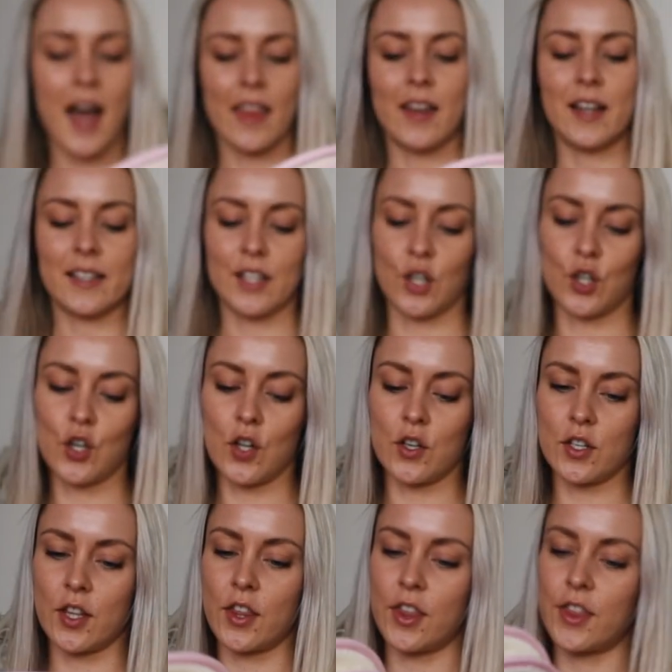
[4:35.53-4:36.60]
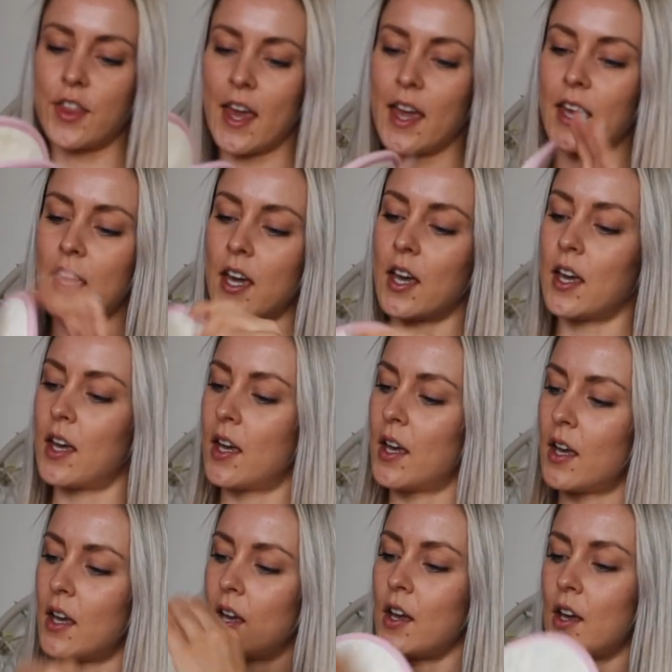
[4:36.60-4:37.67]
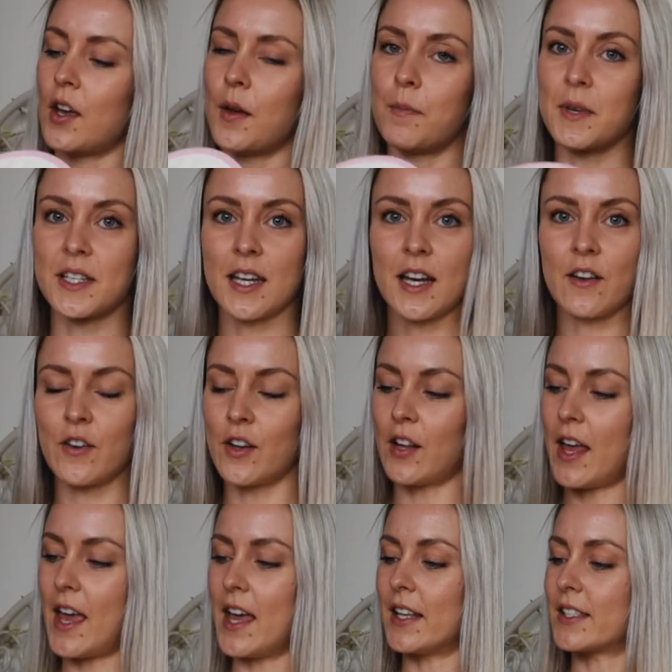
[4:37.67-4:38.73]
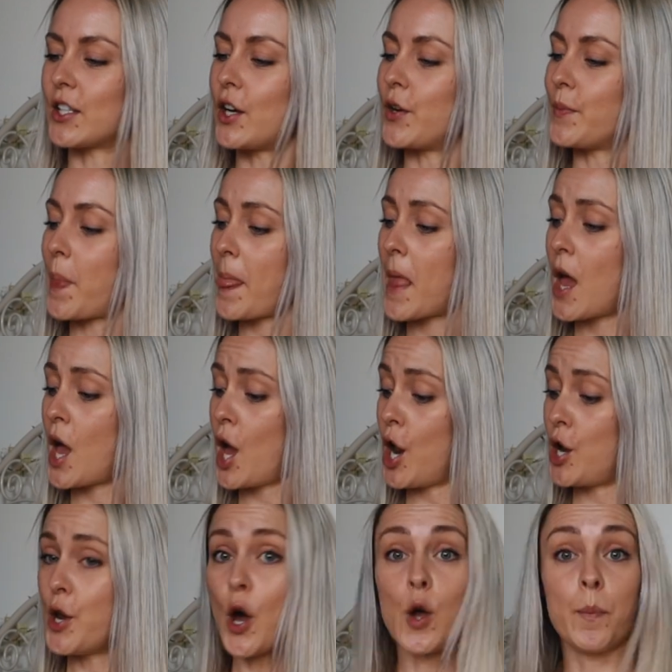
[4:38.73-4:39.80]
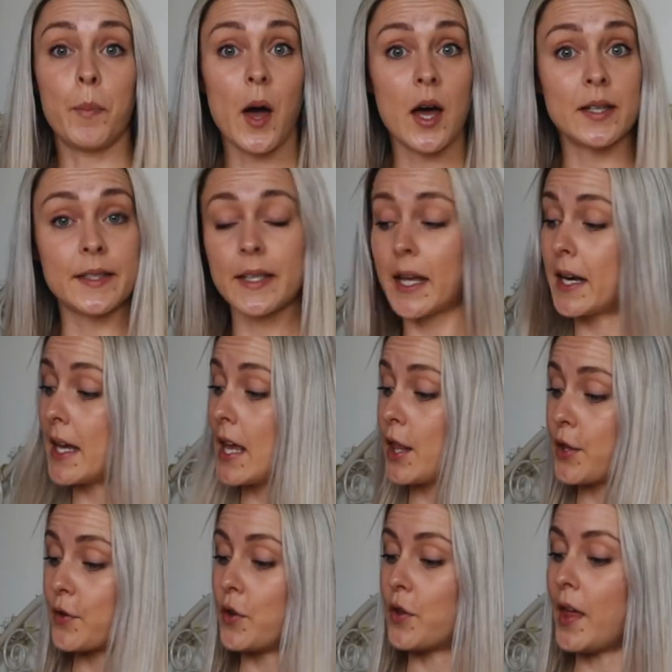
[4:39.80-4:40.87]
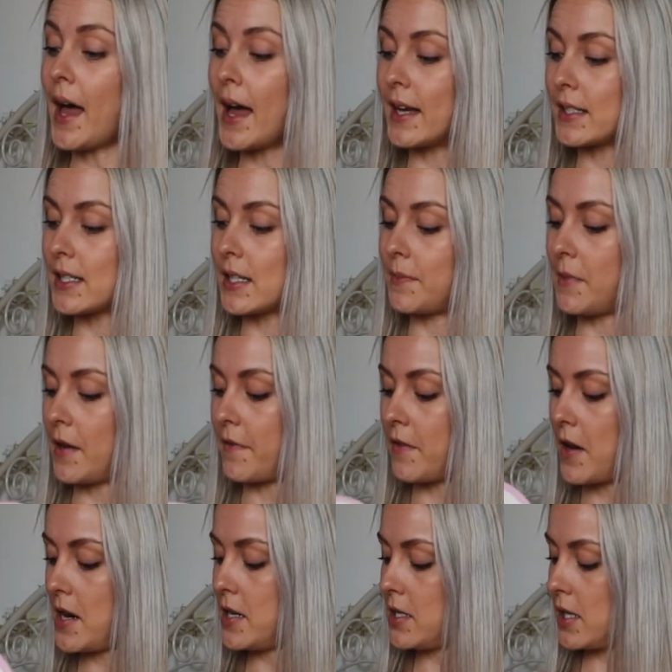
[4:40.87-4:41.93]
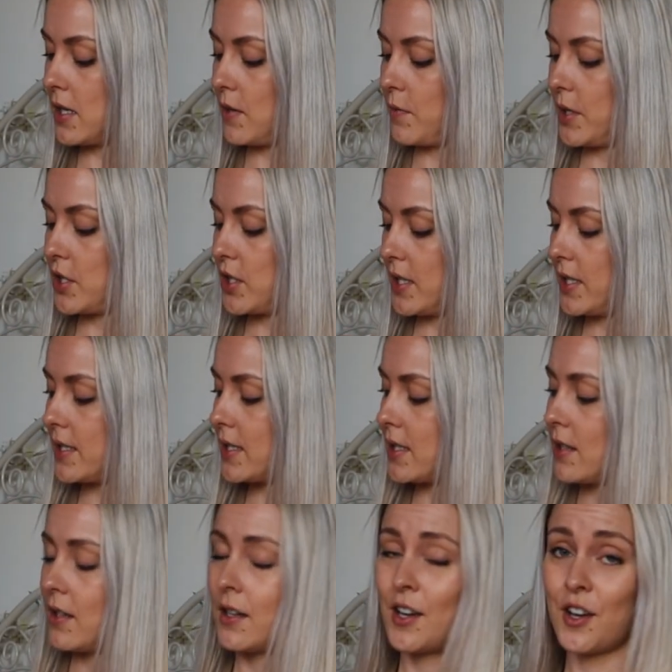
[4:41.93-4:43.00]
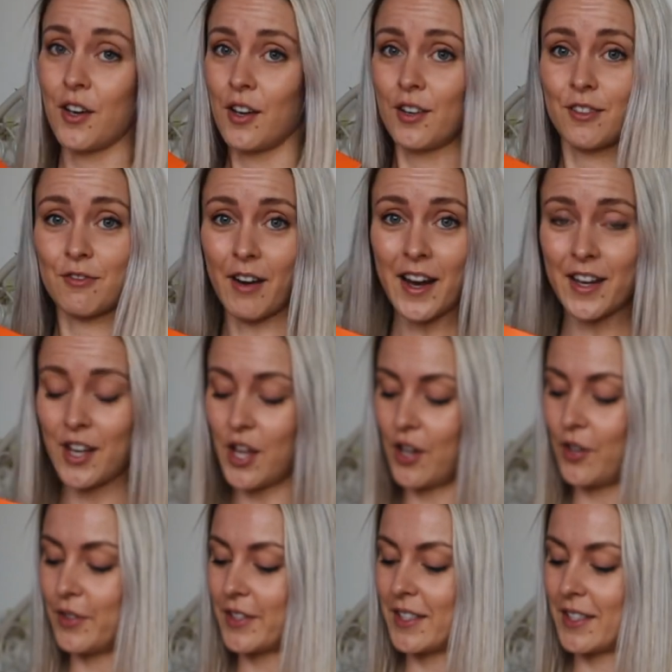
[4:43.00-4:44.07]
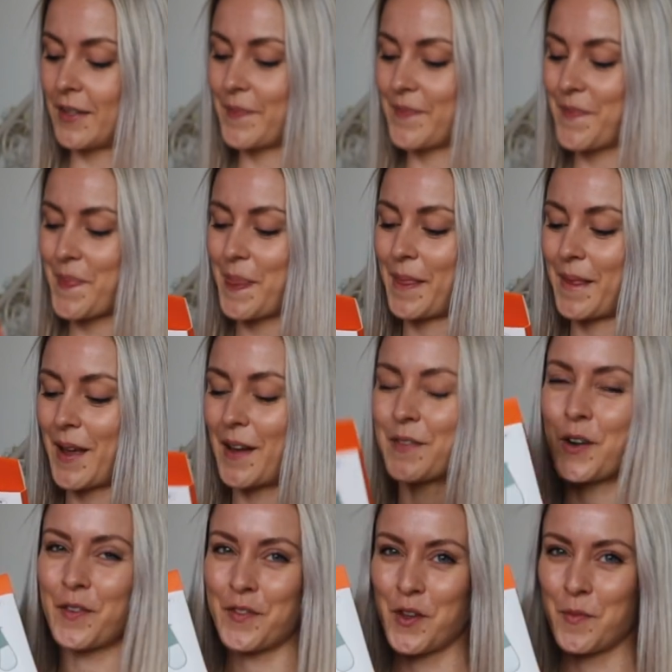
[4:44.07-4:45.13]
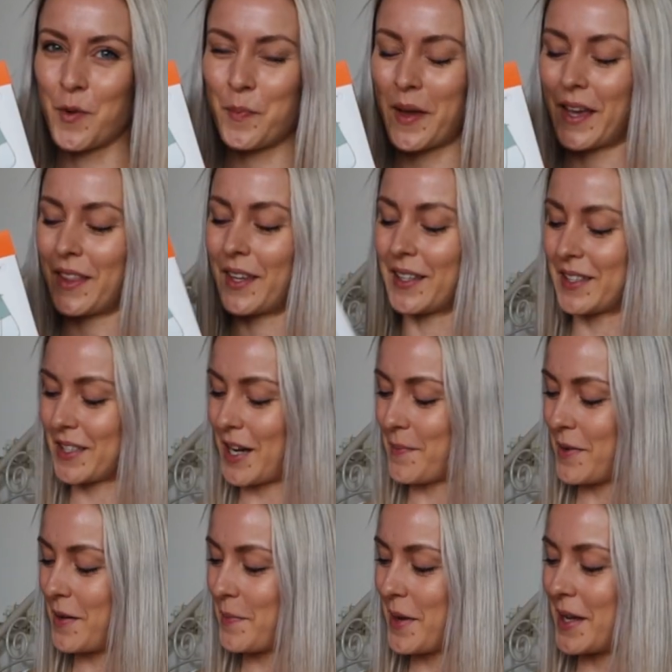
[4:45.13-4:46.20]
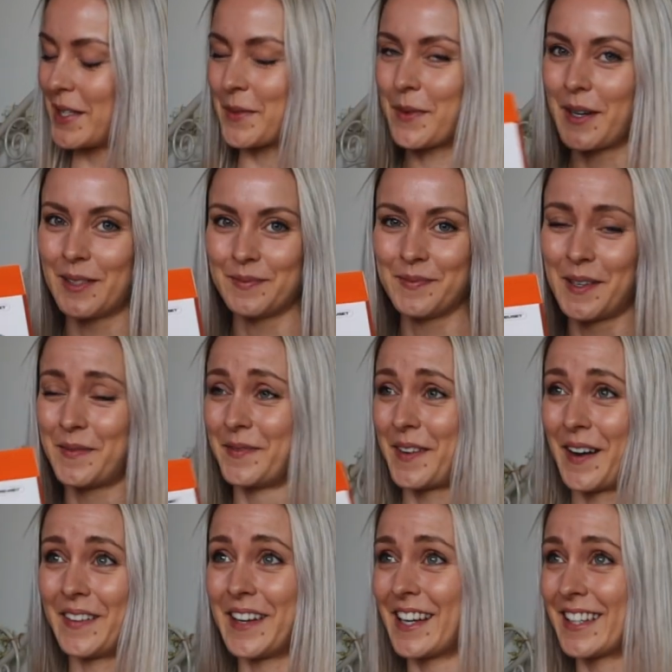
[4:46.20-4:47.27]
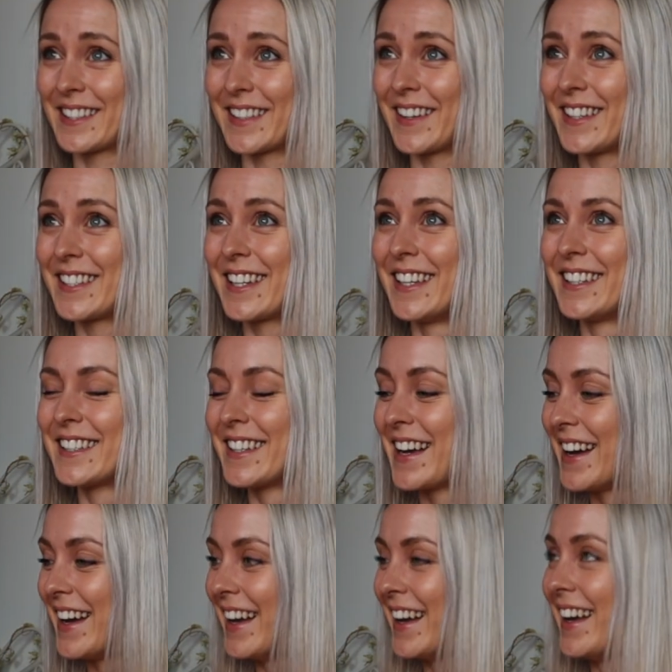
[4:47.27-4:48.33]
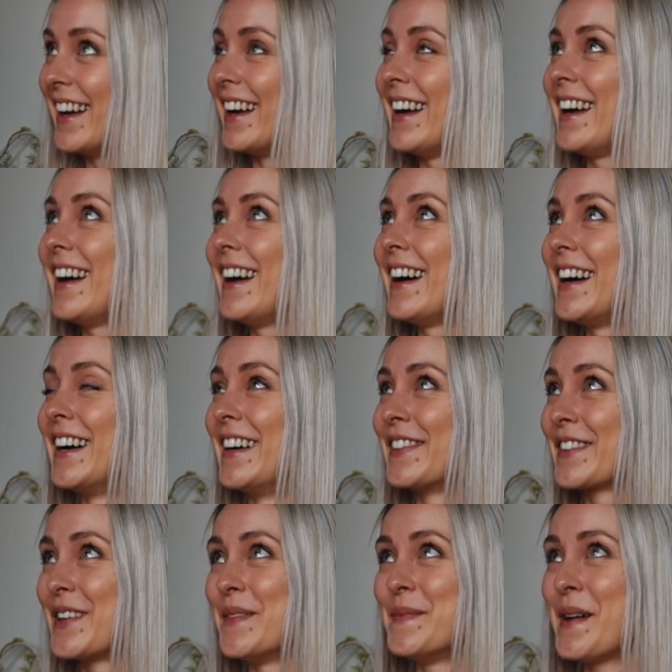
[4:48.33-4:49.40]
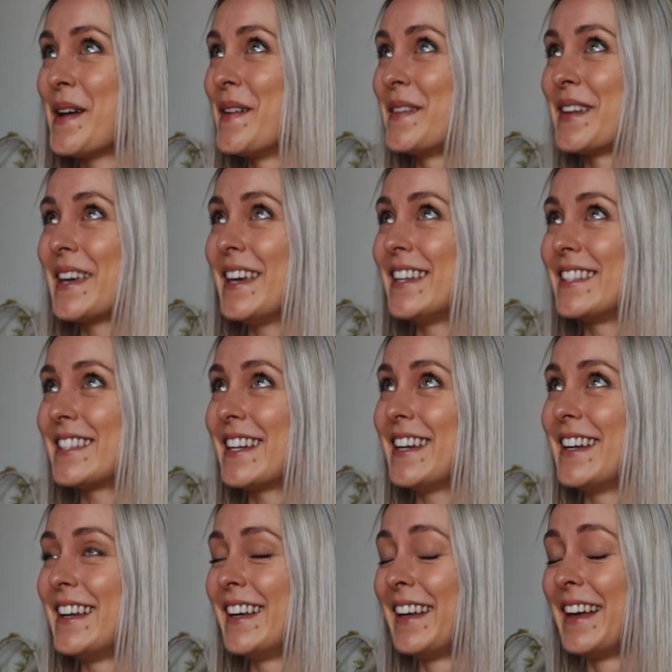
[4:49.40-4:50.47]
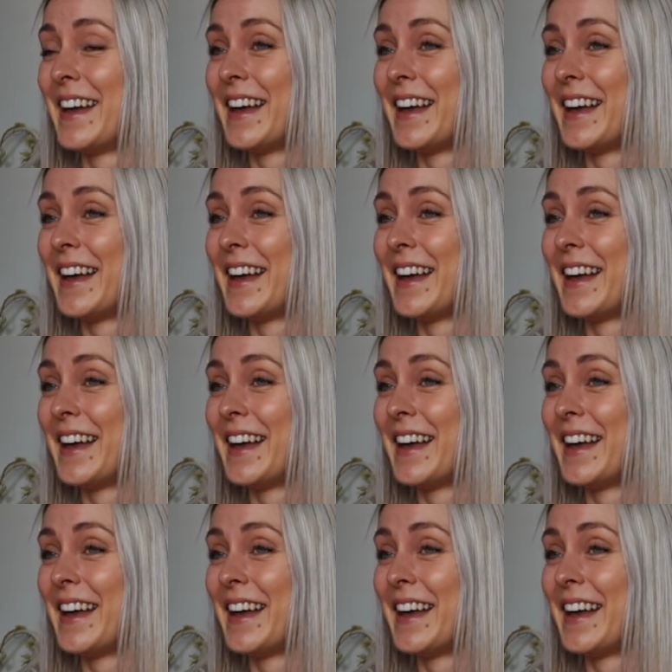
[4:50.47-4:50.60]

And then it's a good thick material here, so no burn's gonna get through that, my friend, which is great news. I've got a few more pink things to come in a bit as well. I'm very excited. Ah, I've got my own kitchen.